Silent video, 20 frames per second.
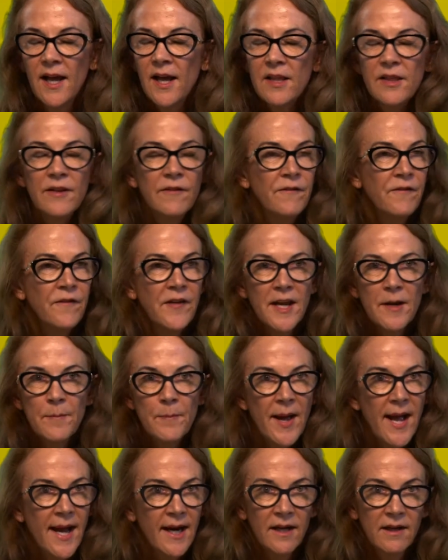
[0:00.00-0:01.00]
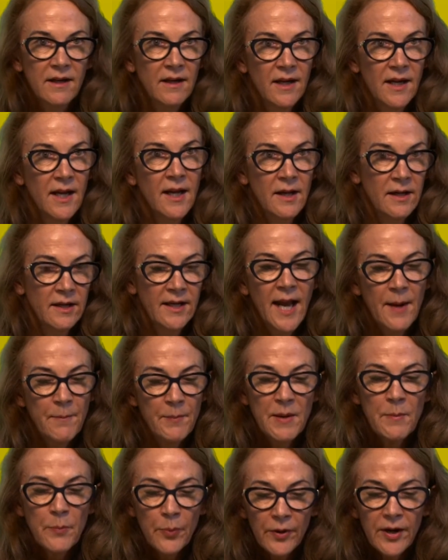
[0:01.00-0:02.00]
The feedback can
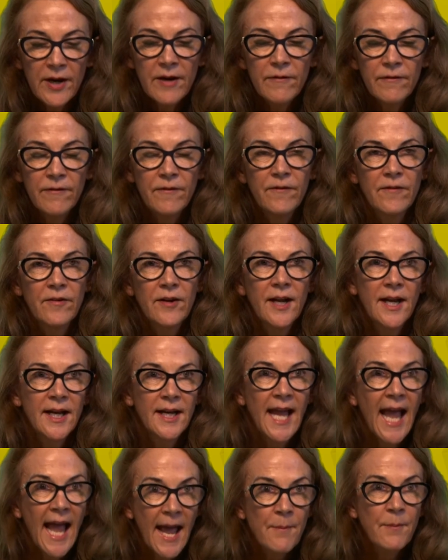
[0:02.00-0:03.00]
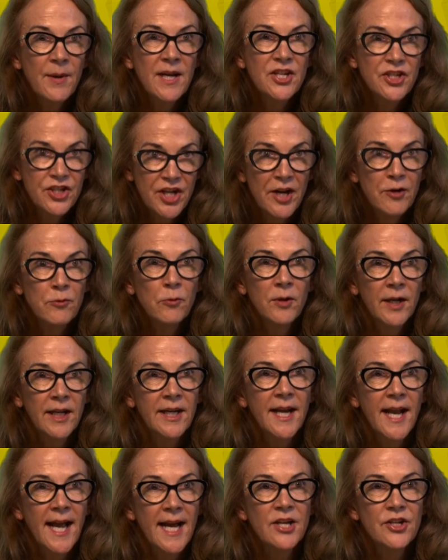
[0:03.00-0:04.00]
be brief, it can be general in
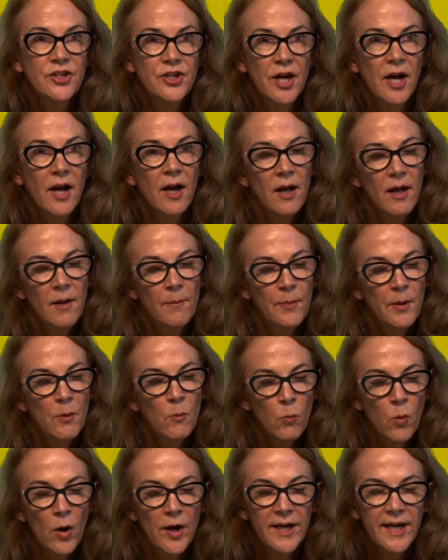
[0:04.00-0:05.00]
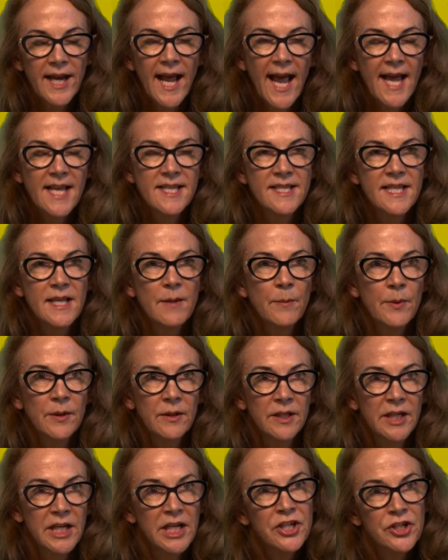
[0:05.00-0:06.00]
nature, but what it has the
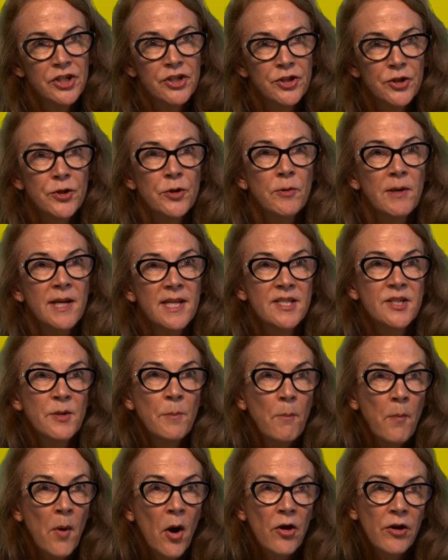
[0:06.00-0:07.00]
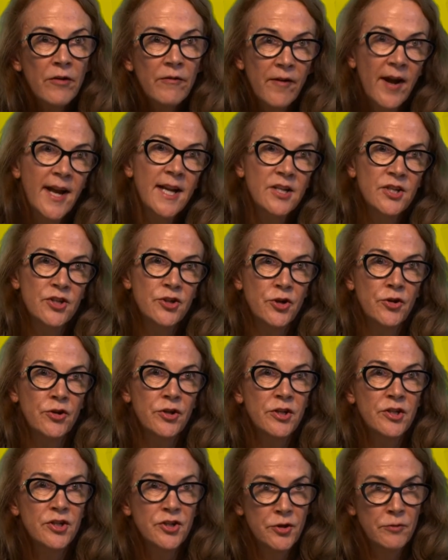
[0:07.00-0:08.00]
ability to do is to motivate
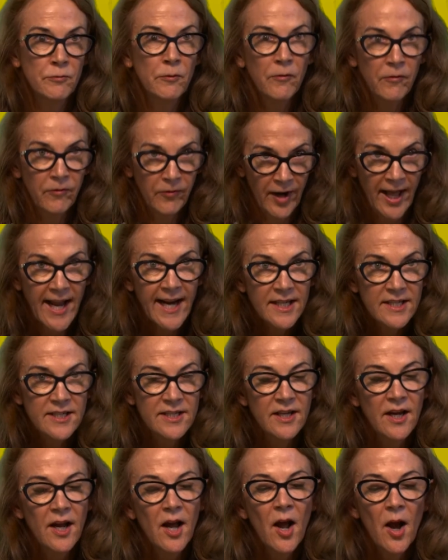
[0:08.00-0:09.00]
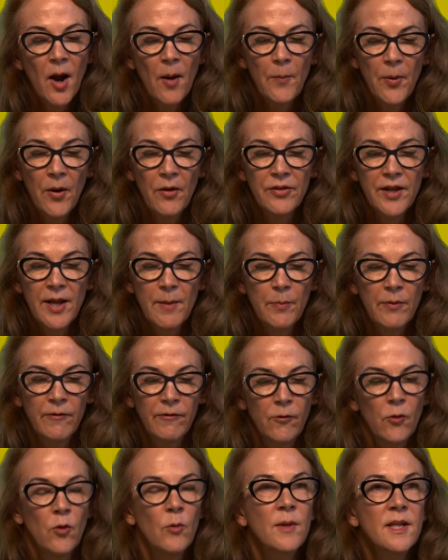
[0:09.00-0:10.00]
students to reflect upon their
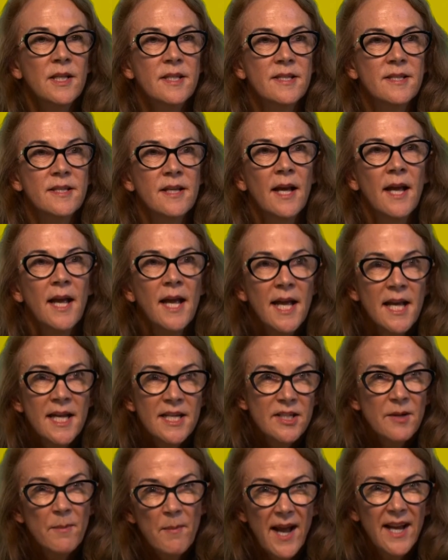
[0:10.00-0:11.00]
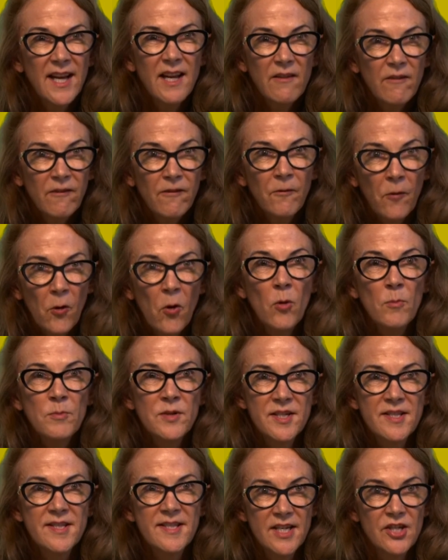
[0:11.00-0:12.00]
performance, to make informed
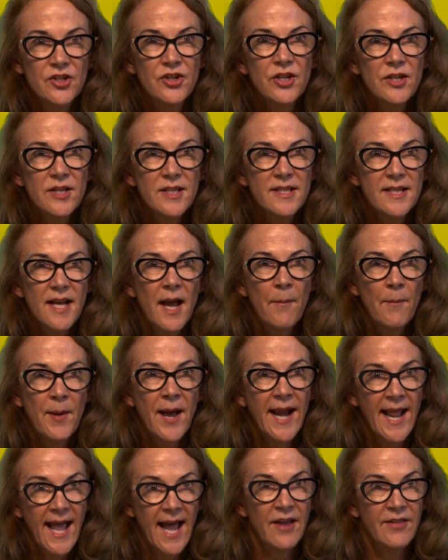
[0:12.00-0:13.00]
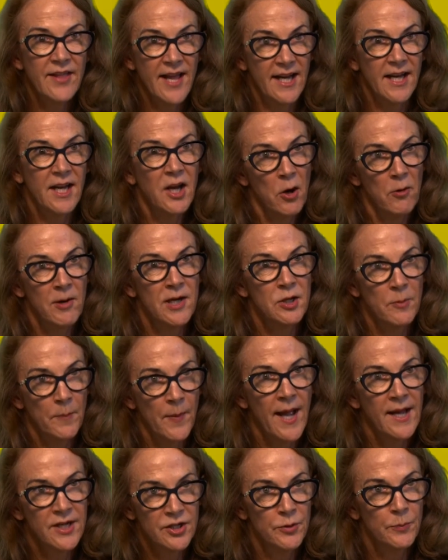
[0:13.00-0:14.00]
decisions about how they're going
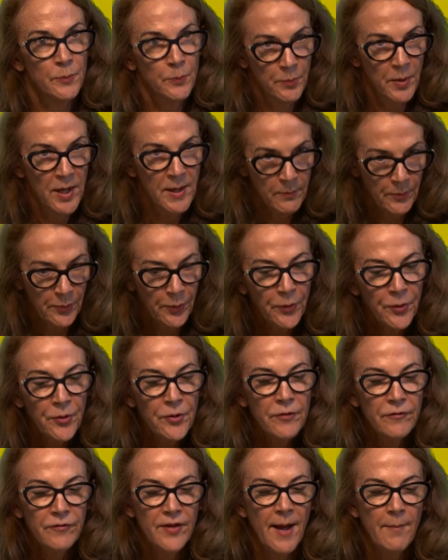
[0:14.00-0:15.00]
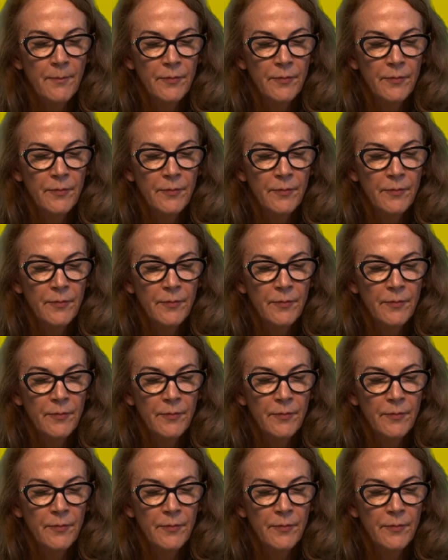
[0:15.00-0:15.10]
about to improve that